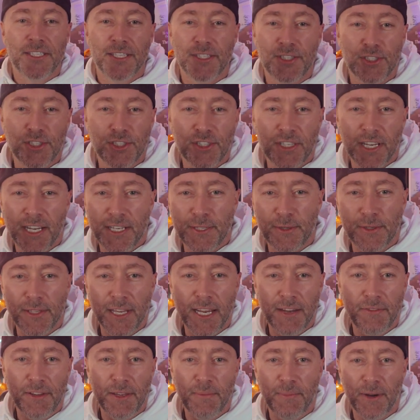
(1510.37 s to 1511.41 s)
This is Chase with
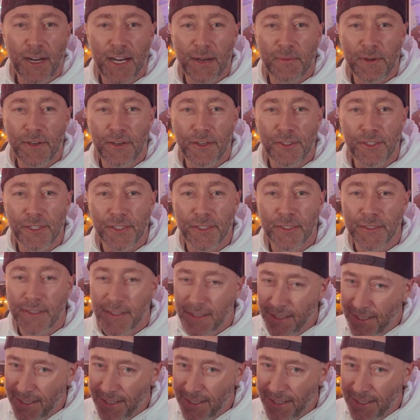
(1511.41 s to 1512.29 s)
AV Pop Culture,